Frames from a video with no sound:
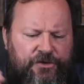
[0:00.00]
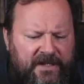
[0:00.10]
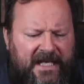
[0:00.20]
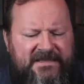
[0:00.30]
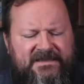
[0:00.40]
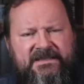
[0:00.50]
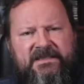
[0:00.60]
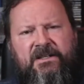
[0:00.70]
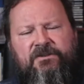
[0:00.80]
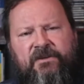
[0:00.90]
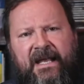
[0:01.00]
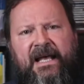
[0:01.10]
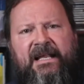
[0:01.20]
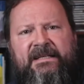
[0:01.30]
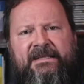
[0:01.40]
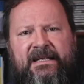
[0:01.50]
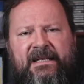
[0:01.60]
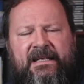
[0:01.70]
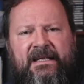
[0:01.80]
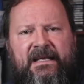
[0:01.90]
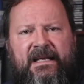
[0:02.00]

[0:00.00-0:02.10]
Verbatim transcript: Today's reality